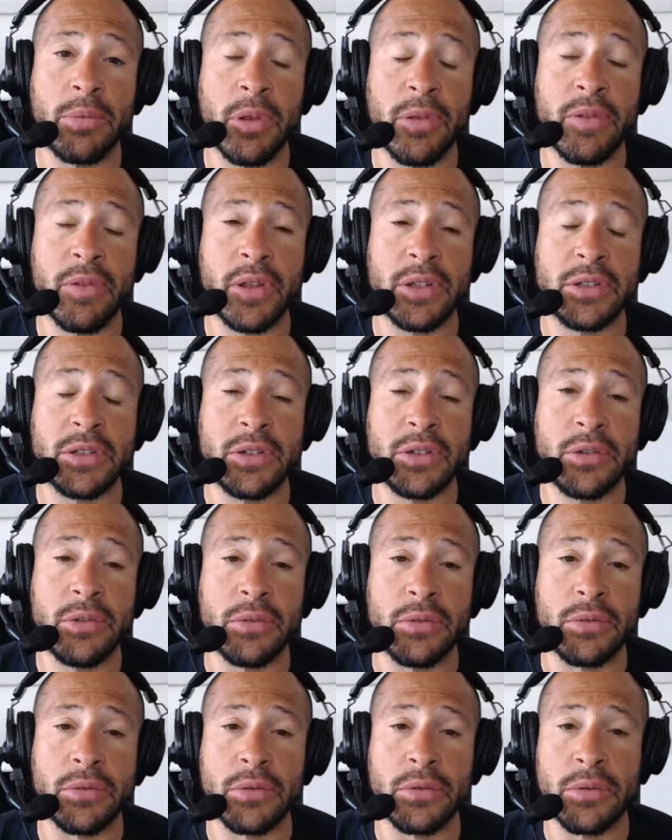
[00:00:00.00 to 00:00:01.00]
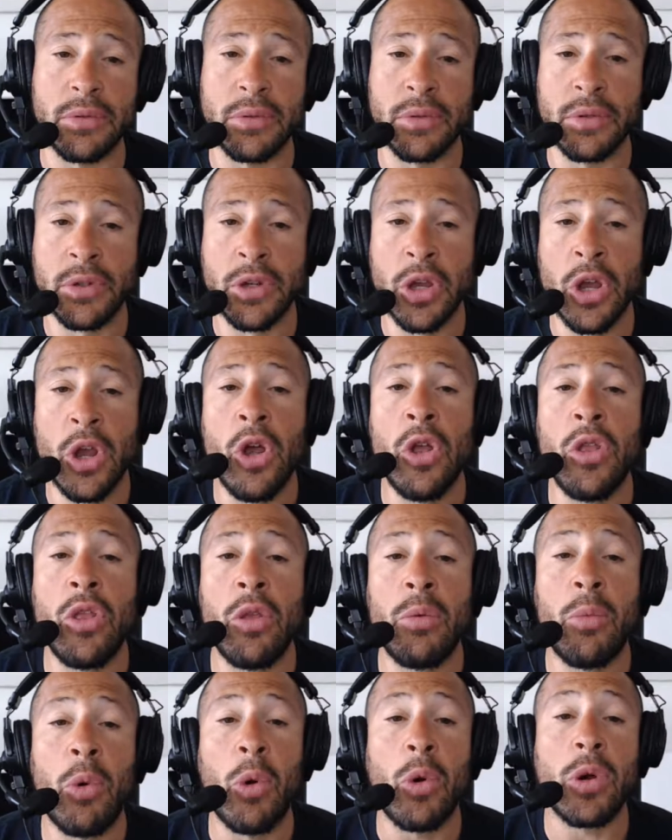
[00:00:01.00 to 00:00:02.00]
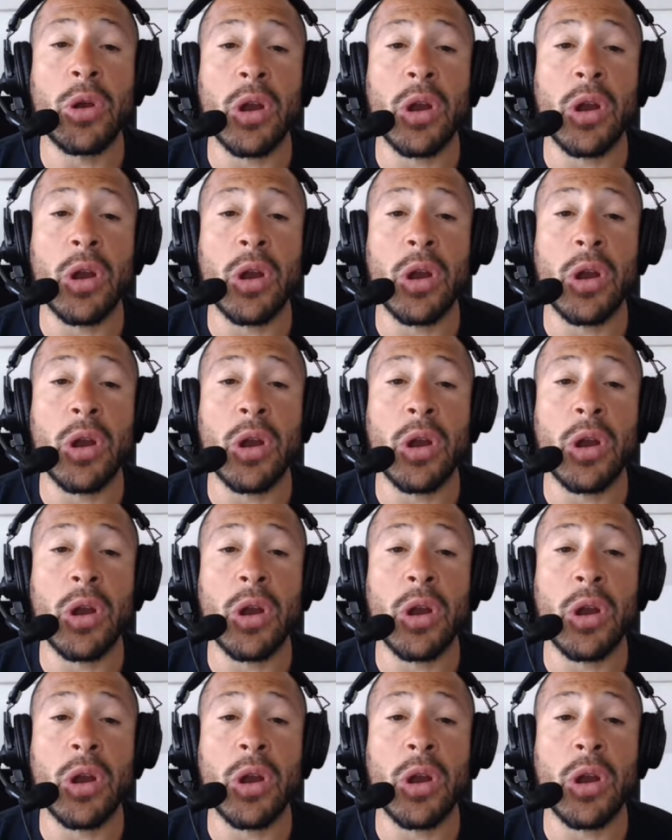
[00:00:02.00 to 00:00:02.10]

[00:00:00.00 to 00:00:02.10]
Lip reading: to this too, the more